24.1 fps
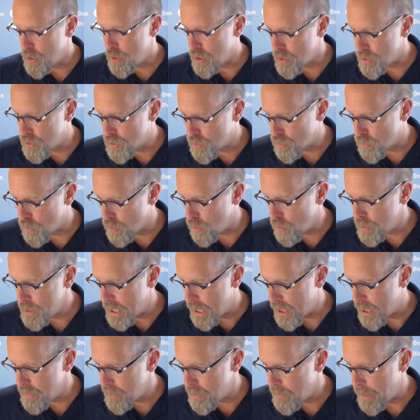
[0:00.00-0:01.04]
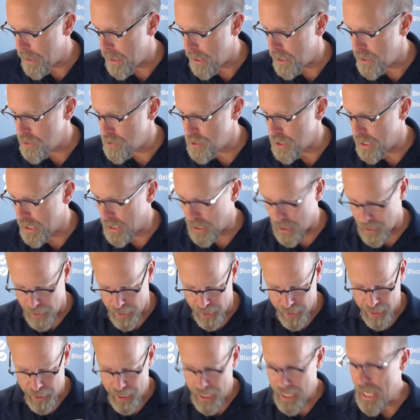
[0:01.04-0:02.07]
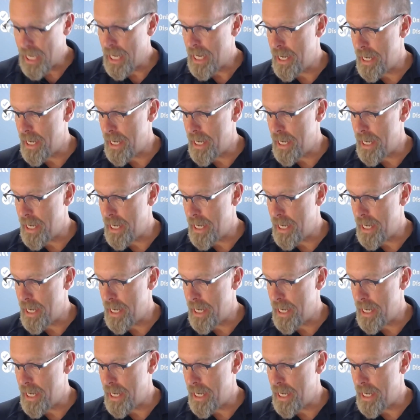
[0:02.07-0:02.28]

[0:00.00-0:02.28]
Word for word: you can scroll down the page and click